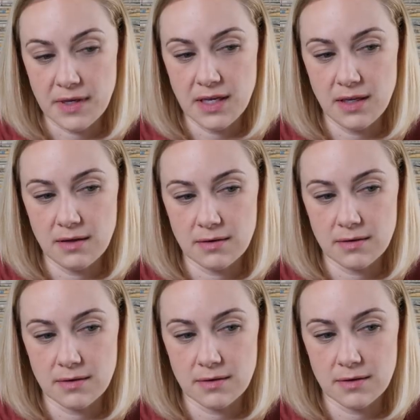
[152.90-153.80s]
me,
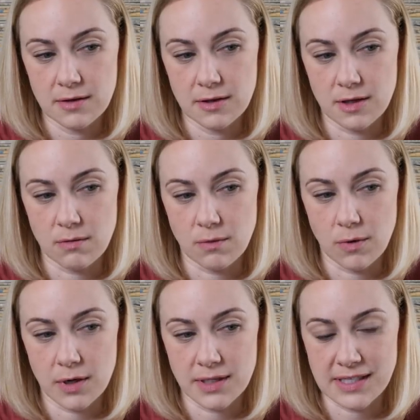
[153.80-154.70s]
the
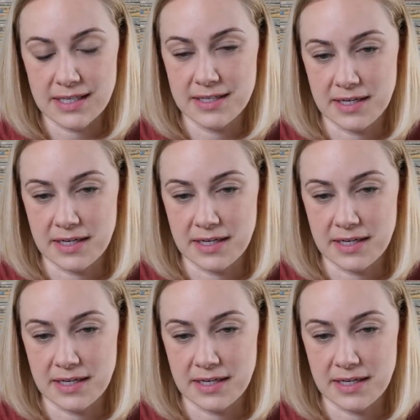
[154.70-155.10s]
reward is like